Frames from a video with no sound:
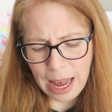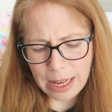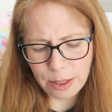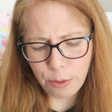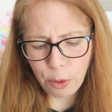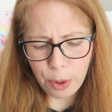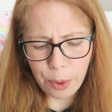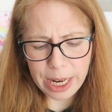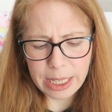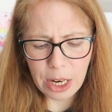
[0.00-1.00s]
as a
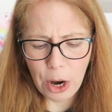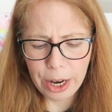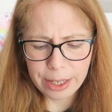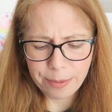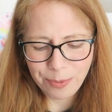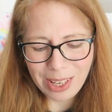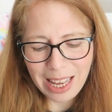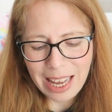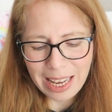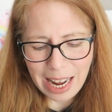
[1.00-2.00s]
4-weight yarn.
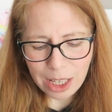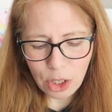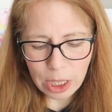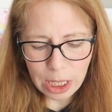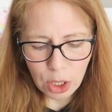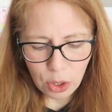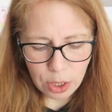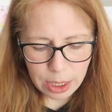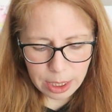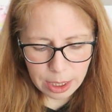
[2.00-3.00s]
It actually
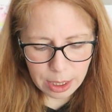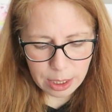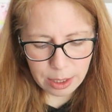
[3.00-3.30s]
looks